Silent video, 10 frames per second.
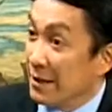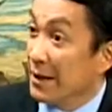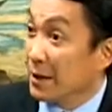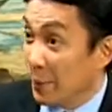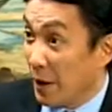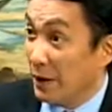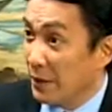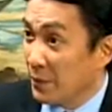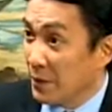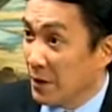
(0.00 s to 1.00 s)
that hit Nepal.
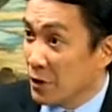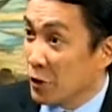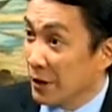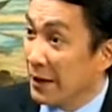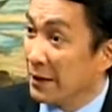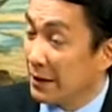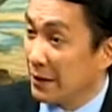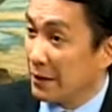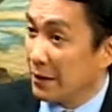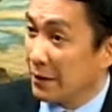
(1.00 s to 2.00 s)
Should it hit
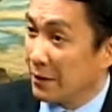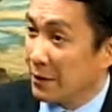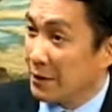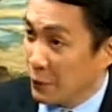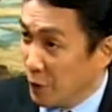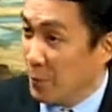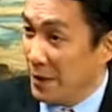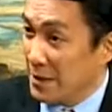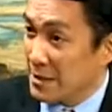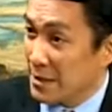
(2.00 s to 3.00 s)
the
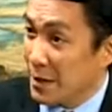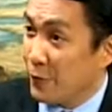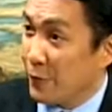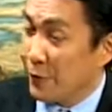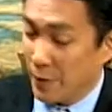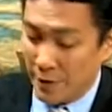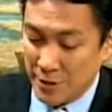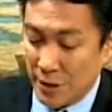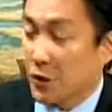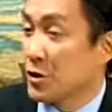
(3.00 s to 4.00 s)
Philippines, if
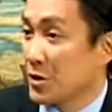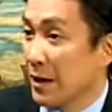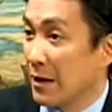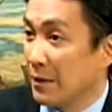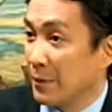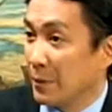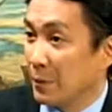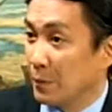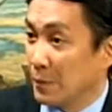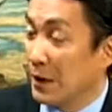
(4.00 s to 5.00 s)
structures are
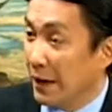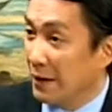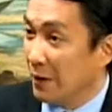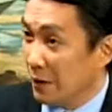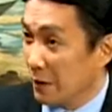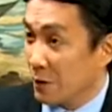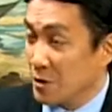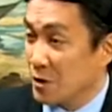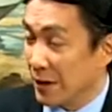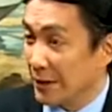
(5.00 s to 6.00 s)
done or
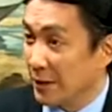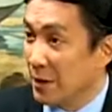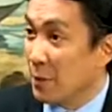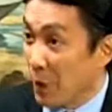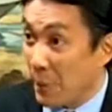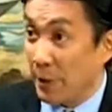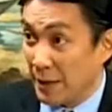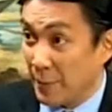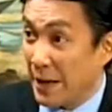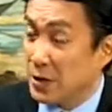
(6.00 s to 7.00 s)
constructed
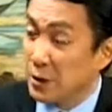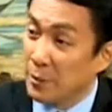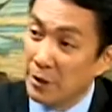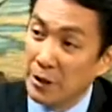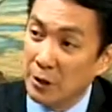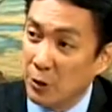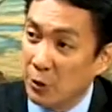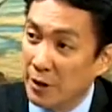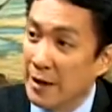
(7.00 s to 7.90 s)
properly based on the building code,